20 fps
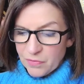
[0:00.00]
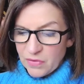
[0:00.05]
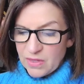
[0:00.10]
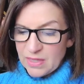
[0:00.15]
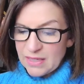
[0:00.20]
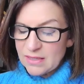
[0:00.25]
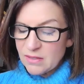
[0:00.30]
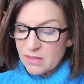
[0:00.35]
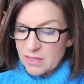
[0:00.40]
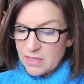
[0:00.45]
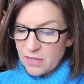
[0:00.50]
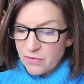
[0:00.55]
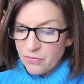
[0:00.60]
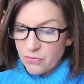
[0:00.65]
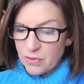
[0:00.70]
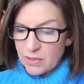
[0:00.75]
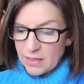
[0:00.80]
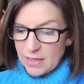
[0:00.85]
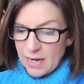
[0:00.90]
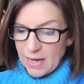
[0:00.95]
Things are
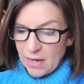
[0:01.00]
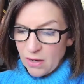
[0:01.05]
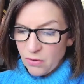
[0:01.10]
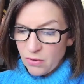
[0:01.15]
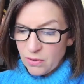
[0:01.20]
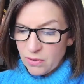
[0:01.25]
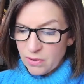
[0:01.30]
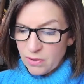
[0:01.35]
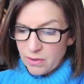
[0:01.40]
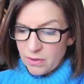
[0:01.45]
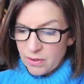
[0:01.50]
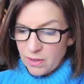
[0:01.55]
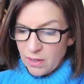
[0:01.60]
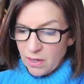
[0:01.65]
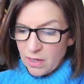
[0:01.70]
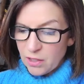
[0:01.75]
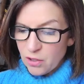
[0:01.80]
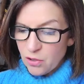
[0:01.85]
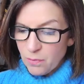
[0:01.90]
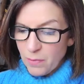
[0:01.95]
different now.
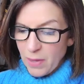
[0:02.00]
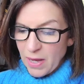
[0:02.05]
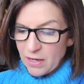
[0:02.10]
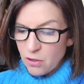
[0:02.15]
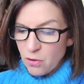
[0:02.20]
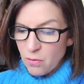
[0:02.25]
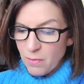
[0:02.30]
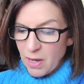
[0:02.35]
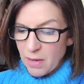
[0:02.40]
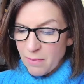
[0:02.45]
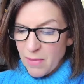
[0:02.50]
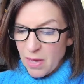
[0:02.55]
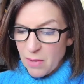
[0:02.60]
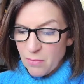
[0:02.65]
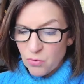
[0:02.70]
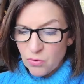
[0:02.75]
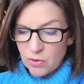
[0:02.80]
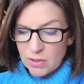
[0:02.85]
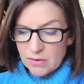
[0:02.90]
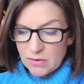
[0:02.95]
I look back on my
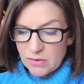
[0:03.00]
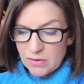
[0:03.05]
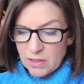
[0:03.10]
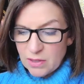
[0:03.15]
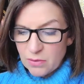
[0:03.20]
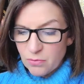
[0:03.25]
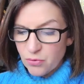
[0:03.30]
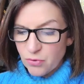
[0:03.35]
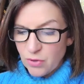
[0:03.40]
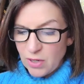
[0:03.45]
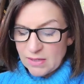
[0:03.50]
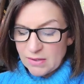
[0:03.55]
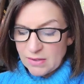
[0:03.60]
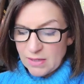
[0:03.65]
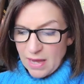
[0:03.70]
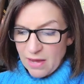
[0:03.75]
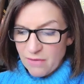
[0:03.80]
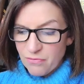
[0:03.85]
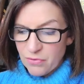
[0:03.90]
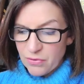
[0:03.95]
memories and embrace
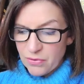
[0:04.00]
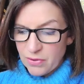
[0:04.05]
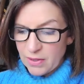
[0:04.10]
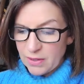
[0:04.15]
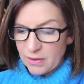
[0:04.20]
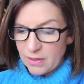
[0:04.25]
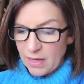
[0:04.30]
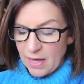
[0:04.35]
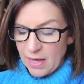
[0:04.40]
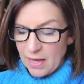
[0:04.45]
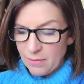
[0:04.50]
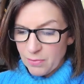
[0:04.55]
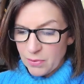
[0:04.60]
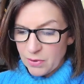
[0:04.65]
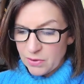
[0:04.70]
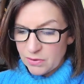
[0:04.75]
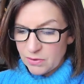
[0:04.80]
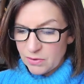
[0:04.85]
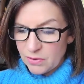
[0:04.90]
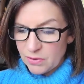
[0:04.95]
everything that
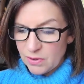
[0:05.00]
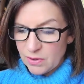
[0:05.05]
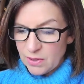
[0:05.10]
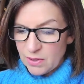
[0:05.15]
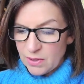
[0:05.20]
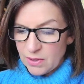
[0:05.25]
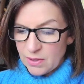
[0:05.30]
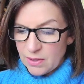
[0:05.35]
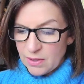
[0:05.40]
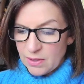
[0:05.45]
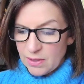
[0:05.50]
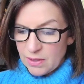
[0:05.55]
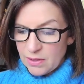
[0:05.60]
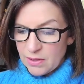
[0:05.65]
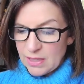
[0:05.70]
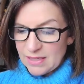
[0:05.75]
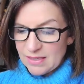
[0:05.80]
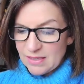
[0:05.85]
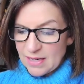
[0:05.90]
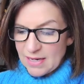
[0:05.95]
happened.
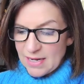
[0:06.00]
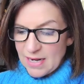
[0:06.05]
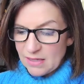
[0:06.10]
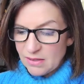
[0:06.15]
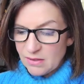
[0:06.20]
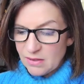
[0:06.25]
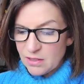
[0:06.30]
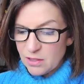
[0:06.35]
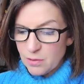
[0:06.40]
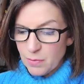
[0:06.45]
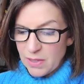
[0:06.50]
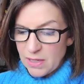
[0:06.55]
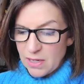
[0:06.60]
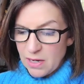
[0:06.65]
There's a lesson to be